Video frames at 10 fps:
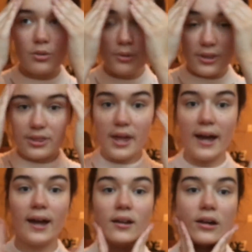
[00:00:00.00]
with
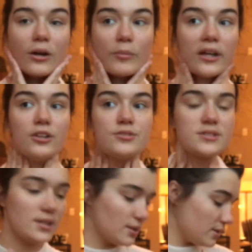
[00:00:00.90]
that. I
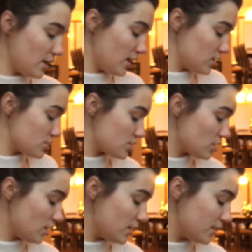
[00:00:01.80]
used the Laneige